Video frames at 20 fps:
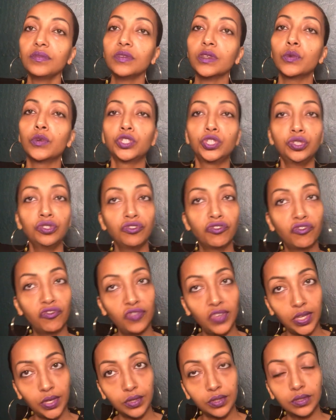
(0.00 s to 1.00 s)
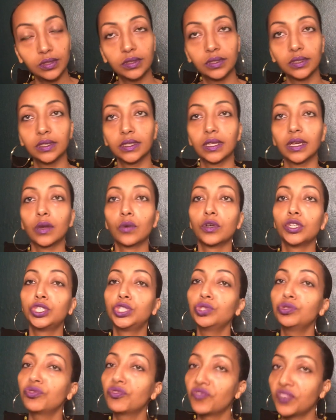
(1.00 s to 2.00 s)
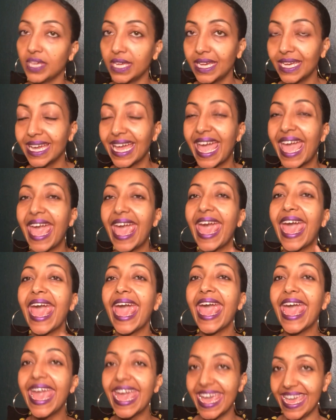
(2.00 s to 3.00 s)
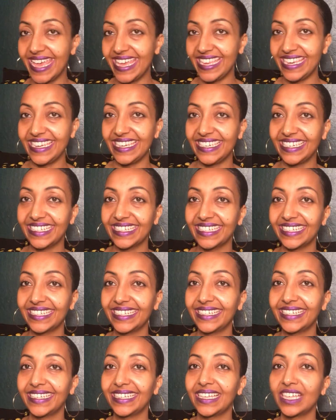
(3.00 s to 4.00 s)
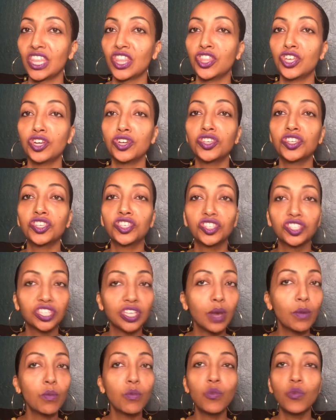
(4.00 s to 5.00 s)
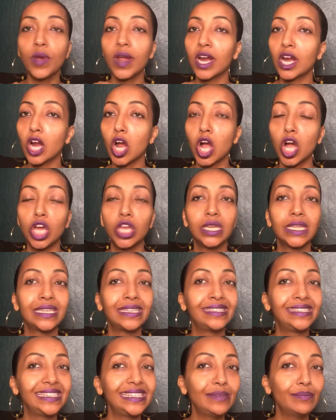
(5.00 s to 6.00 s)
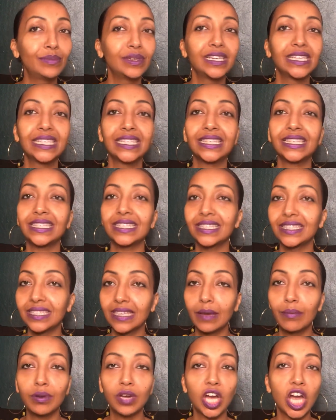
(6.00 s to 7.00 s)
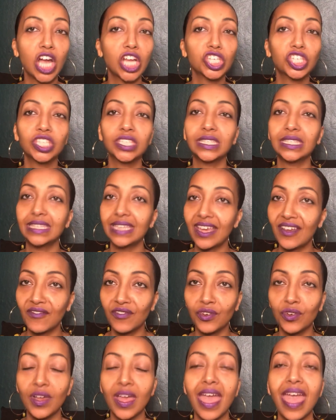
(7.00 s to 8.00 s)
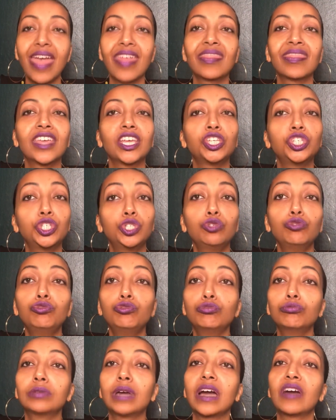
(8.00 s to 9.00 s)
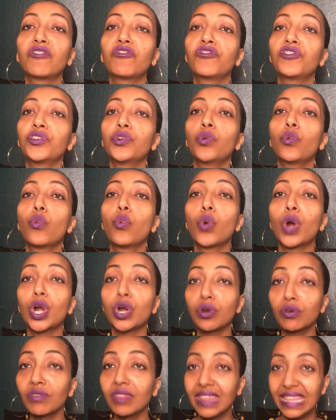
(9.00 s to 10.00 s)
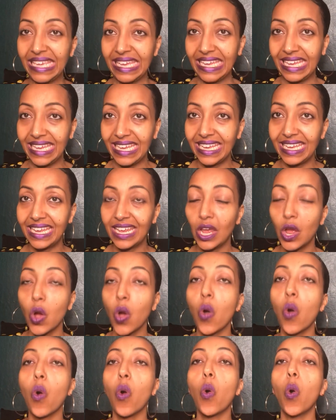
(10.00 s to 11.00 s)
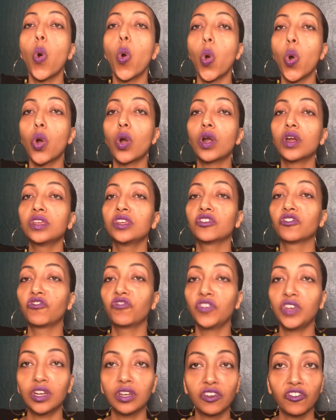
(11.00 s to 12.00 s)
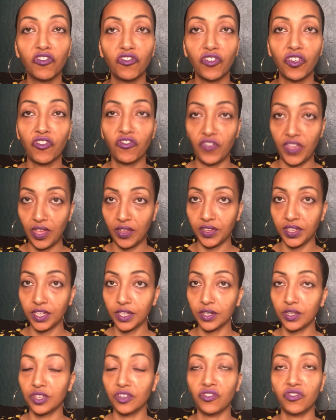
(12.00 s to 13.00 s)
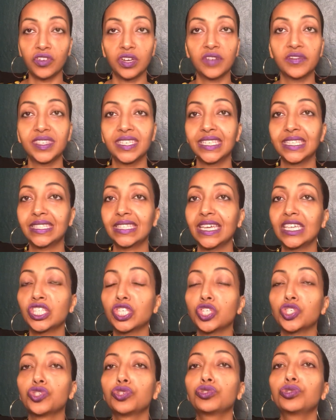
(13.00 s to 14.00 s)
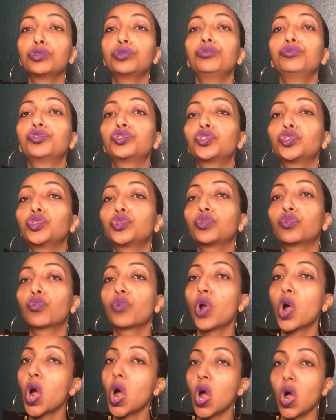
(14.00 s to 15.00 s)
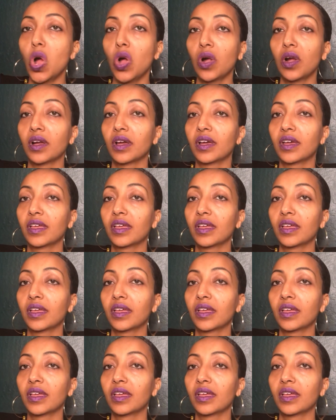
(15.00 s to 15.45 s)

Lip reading: what you feel, what you think, and there's somewhere on a deep subconscious level that you do not feel worthy, or your fear of failure, your fear of success is too strong